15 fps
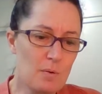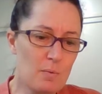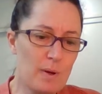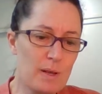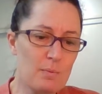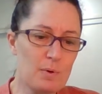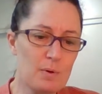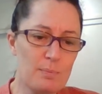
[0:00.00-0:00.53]

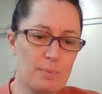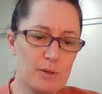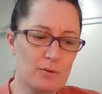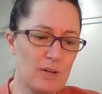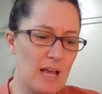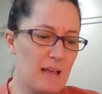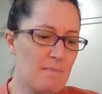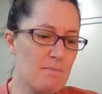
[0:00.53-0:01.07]
We will
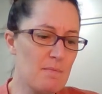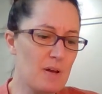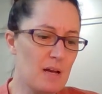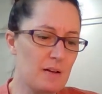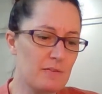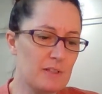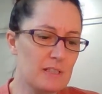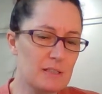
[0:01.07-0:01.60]
build a
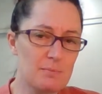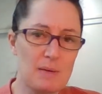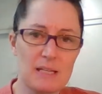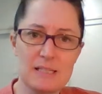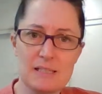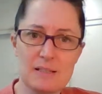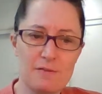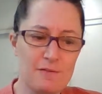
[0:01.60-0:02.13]
marvelous
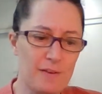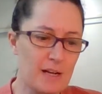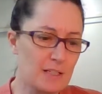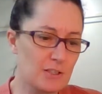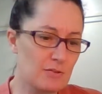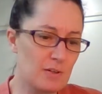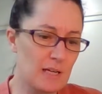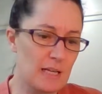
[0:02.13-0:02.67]
medicine
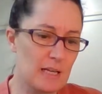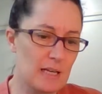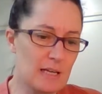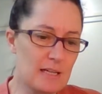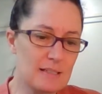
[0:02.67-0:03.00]
factory